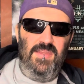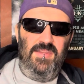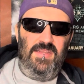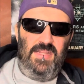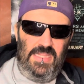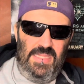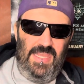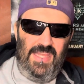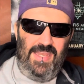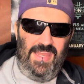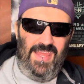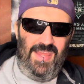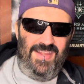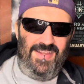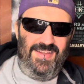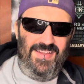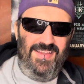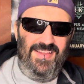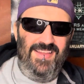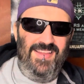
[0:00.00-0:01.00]

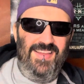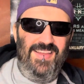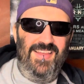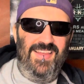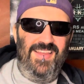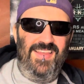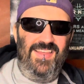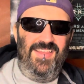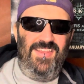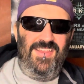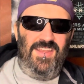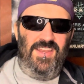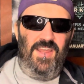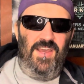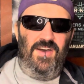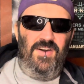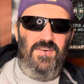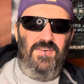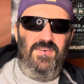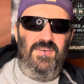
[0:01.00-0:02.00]
cleaning, you
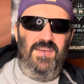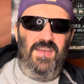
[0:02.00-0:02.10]
know.